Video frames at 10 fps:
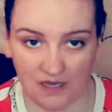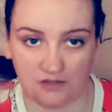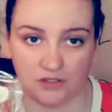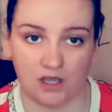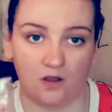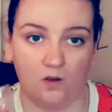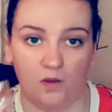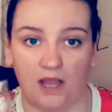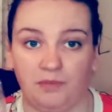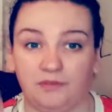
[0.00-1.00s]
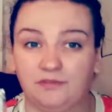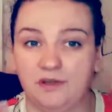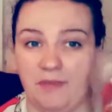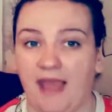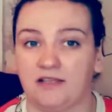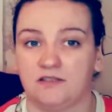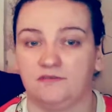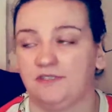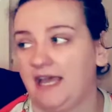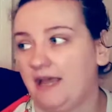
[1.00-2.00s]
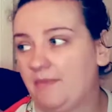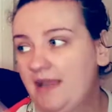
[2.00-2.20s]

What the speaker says: So I bought 3 packs of them,